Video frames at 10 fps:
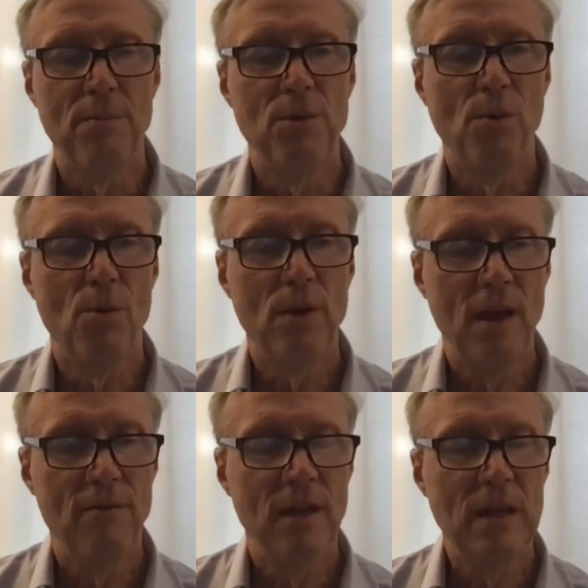You won't
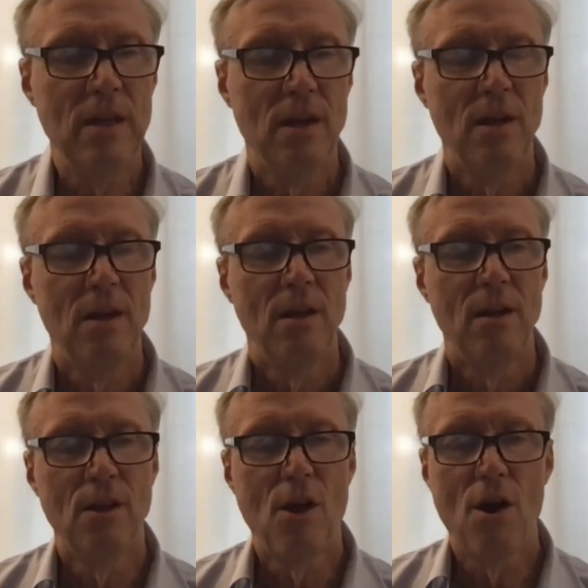have any
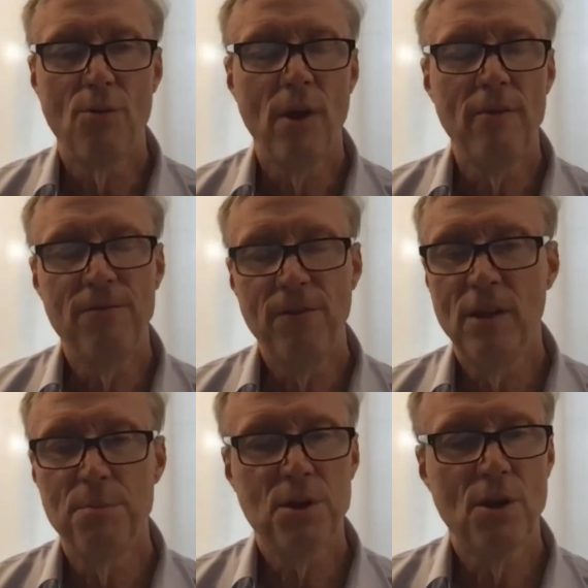long run
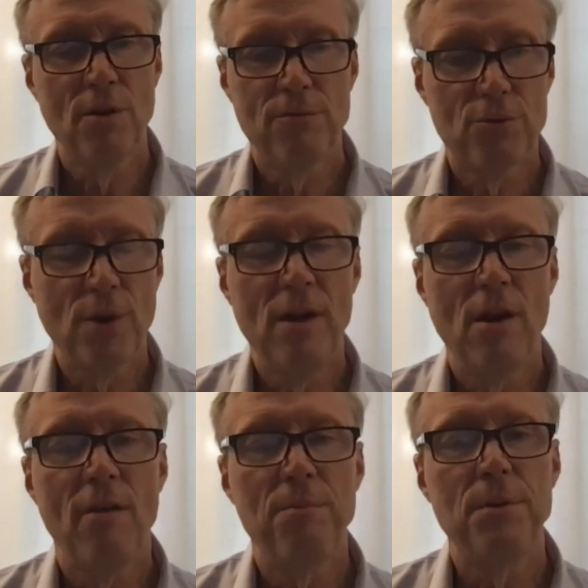Phillips curve trade-off